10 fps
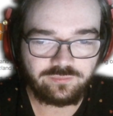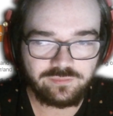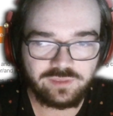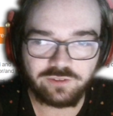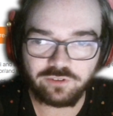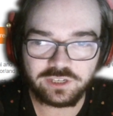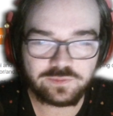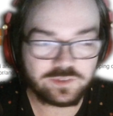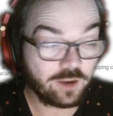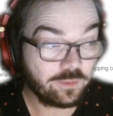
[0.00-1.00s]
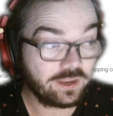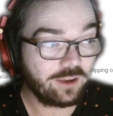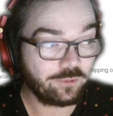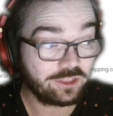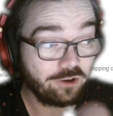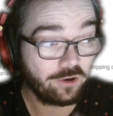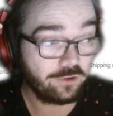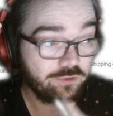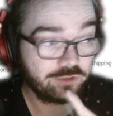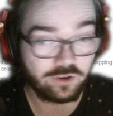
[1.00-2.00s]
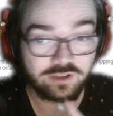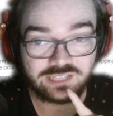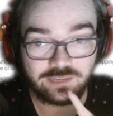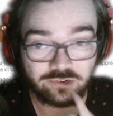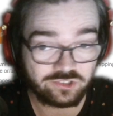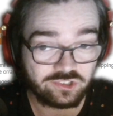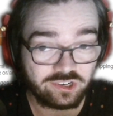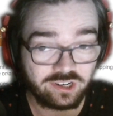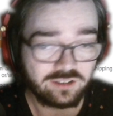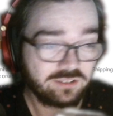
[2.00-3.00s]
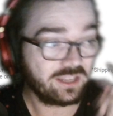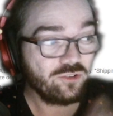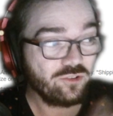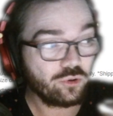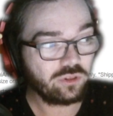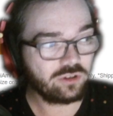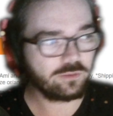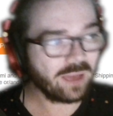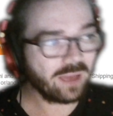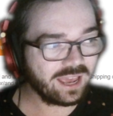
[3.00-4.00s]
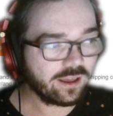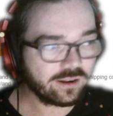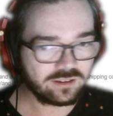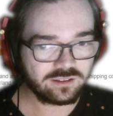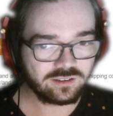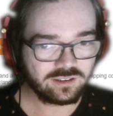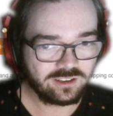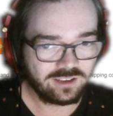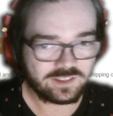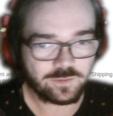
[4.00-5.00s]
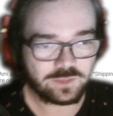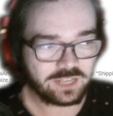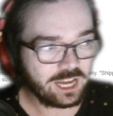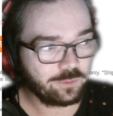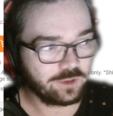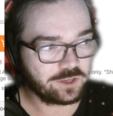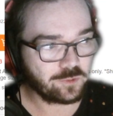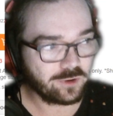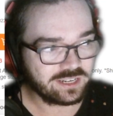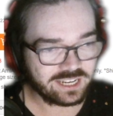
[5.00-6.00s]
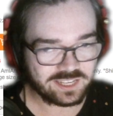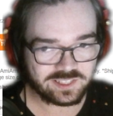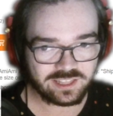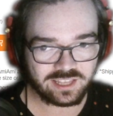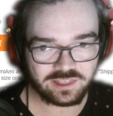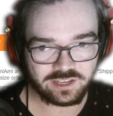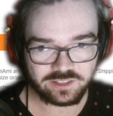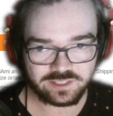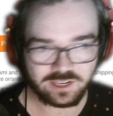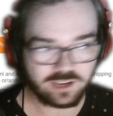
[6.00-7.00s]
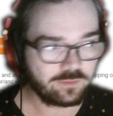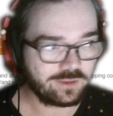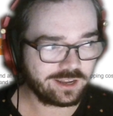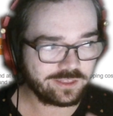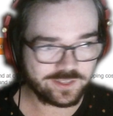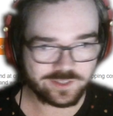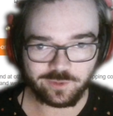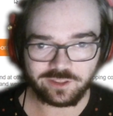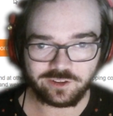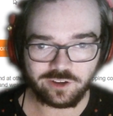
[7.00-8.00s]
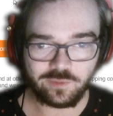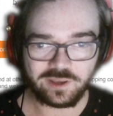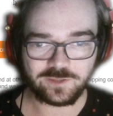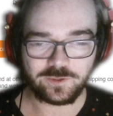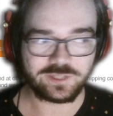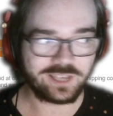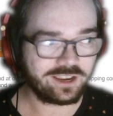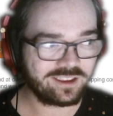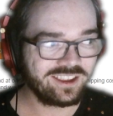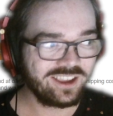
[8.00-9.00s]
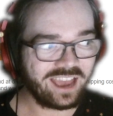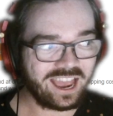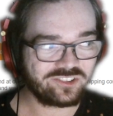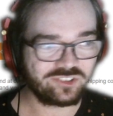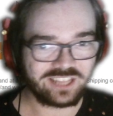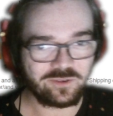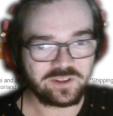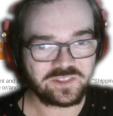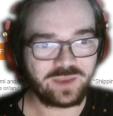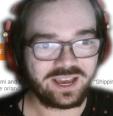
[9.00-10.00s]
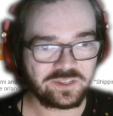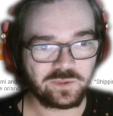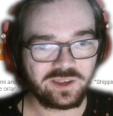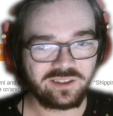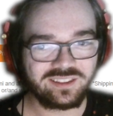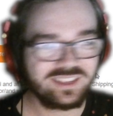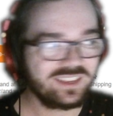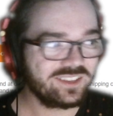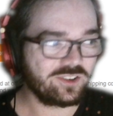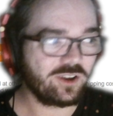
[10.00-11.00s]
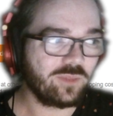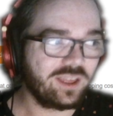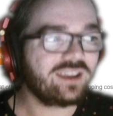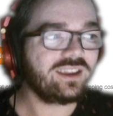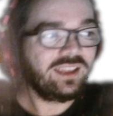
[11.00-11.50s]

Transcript: Everyone keeps coming out with their own goddamn Orochimaru. They all look bad. Except the Aniplex one, and I said that the other time, and I think someone in the comments was like, actually that one's bad as well. So I'm like,